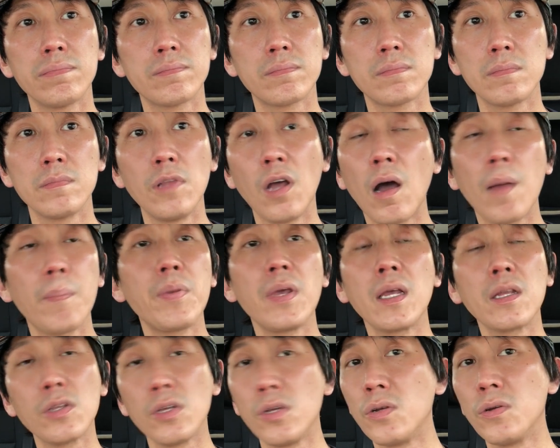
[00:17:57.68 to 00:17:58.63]
not
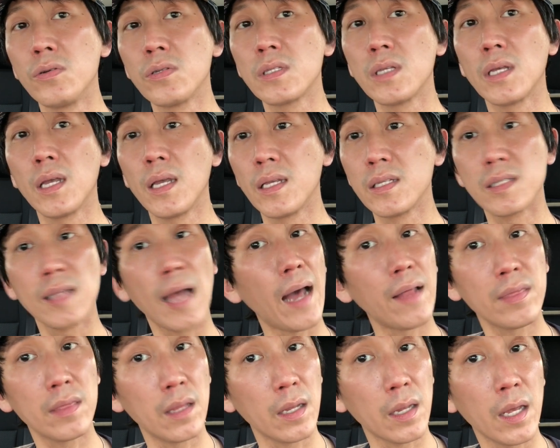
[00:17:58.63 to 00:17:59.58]
being used. Is
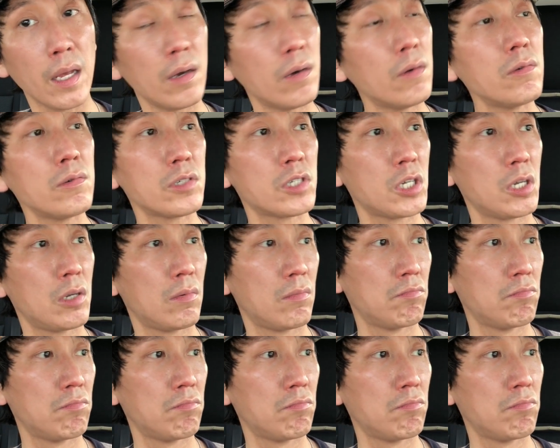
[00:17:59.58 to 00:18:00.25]
that the guilt?